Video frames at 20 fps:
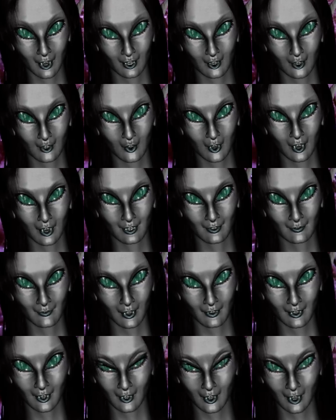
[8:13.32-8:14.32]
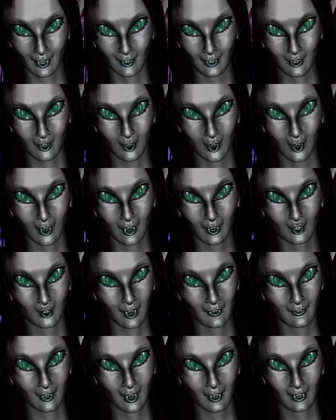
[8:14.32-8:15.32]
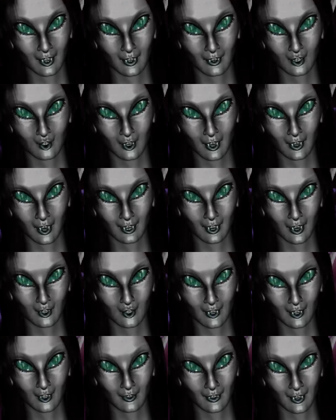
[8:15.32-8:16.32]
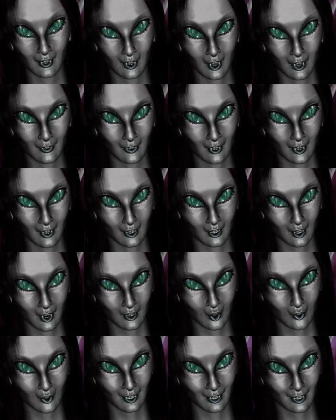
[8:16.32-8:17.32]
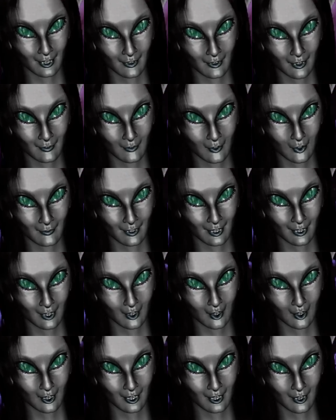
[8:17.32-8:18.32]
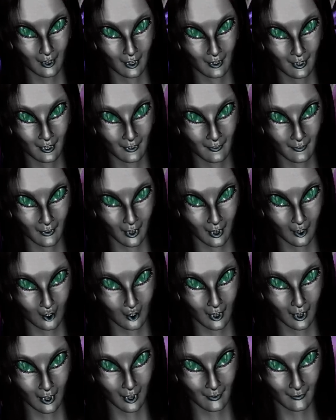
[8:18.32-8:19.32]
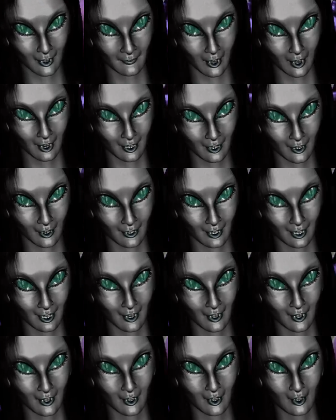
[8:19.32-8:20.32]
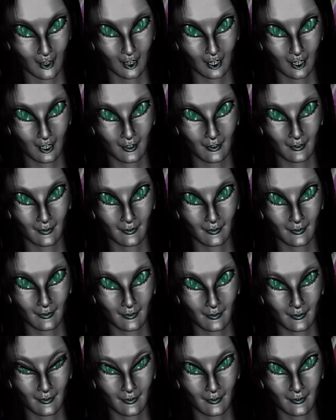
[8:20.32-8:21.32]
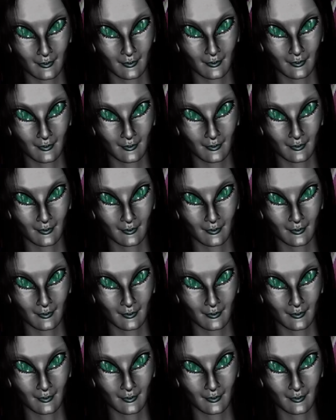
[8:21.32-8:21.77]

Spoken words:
Extraterrestrials with economic motive perception is a joke and complete idiocy and would make science fiction other than science fact.